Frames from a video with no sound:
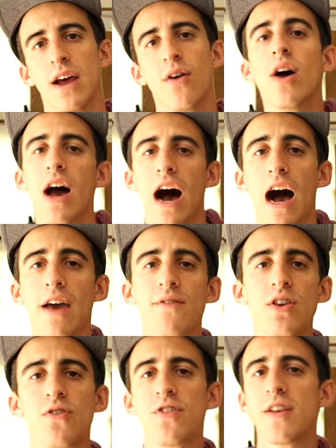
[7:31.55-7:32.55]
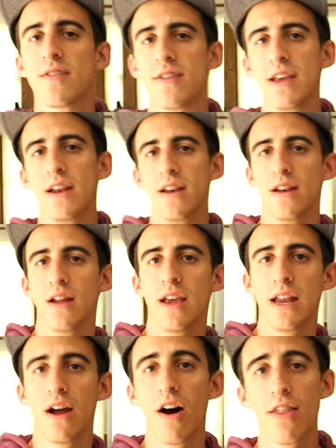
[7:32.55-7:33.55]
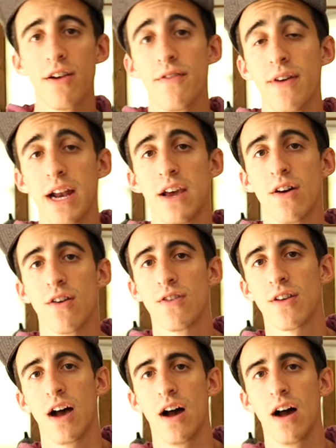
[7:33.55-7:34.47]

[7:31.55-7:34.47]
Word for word: Now, I've used this in, in other videos.